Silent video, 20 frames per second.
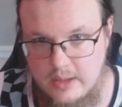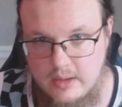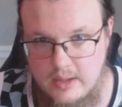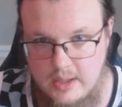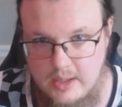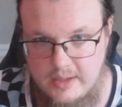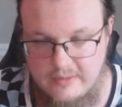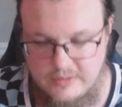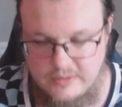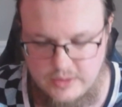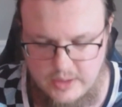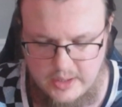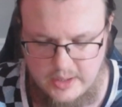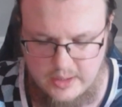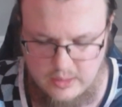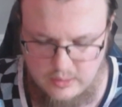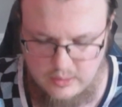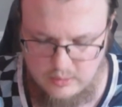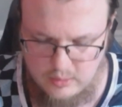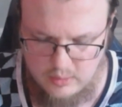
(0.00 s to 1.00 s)
It gives you like a
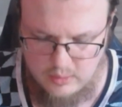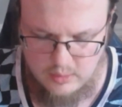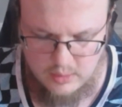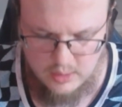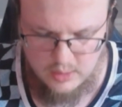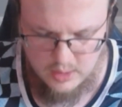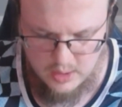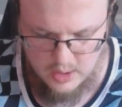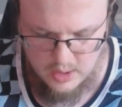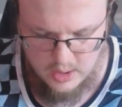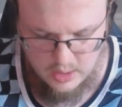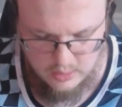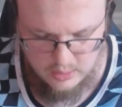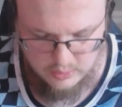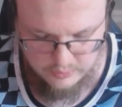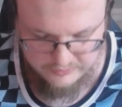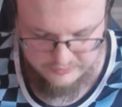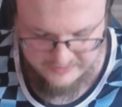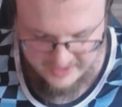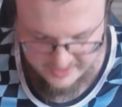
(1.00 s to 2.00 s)

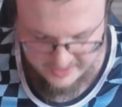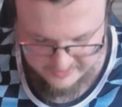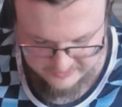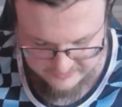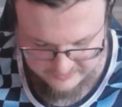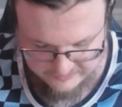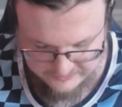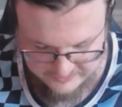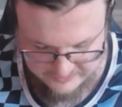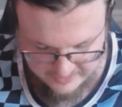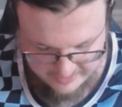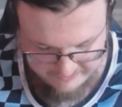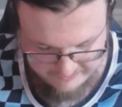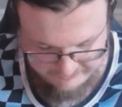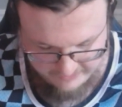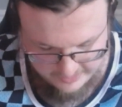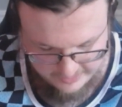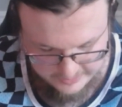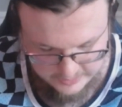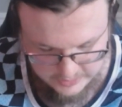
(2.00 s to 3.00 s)
little taste of
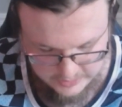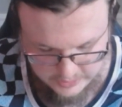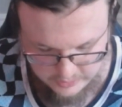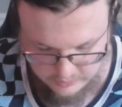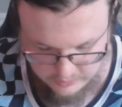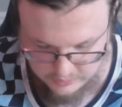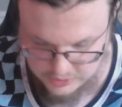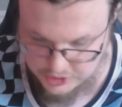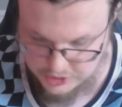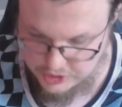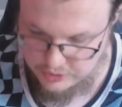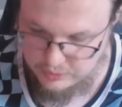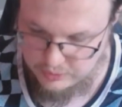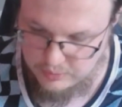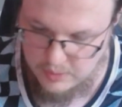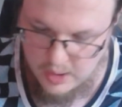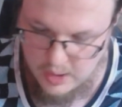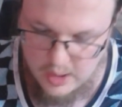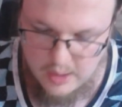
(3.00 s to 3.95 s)
sci-fi in here to